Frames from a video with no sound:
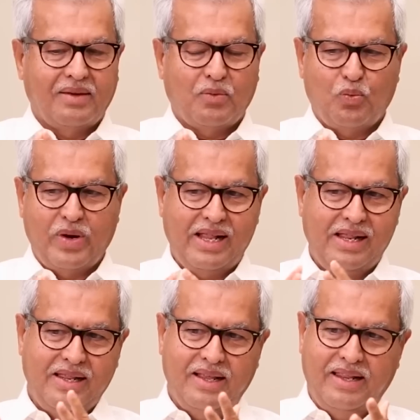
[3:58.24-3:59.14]
Well,
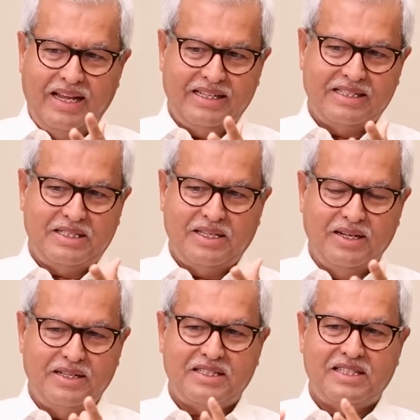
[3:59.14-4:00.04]
let us
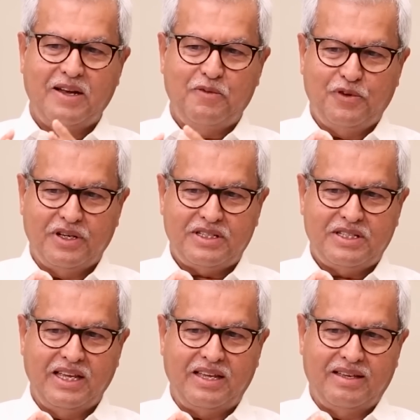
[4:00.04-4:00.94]
understand first
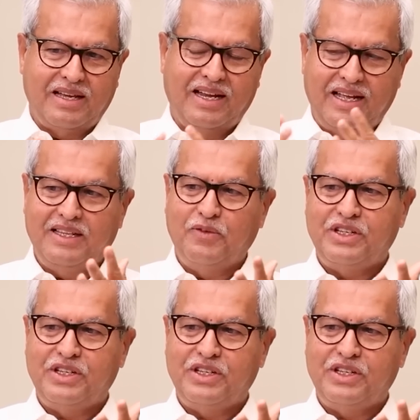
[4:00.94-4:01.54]
thing, and I think